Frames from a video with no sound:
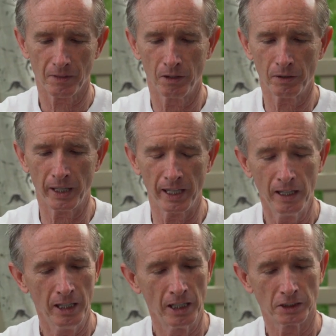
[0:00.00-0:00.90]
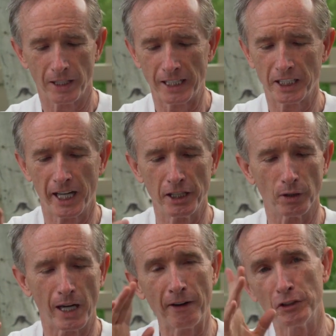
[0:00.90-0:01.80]
Okay, so that's how you
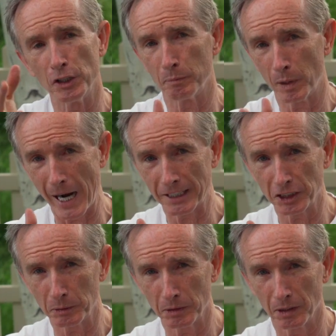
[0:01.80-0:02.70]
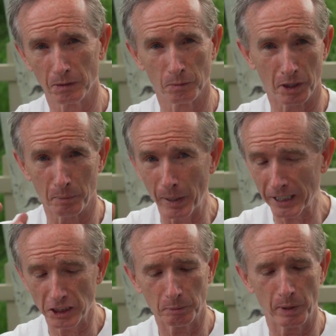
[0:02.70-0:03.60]
do it. After you've practiced with the
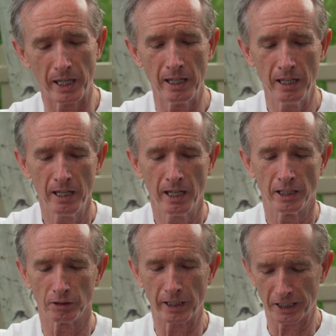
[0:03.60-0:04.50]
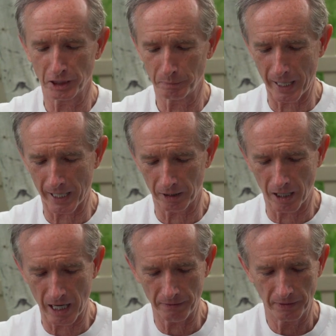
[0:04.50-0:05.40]
practice spray, you'll take this back
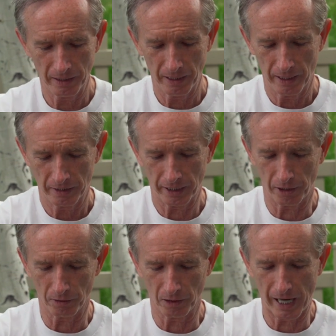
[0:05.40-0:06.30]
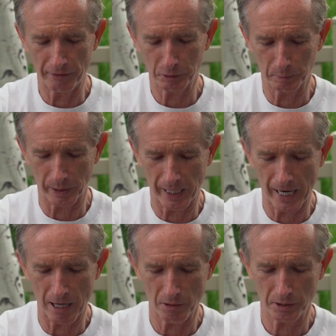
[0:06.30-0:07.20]
off, take your live spray
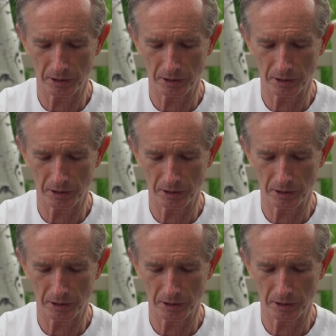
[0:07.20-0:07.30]
out,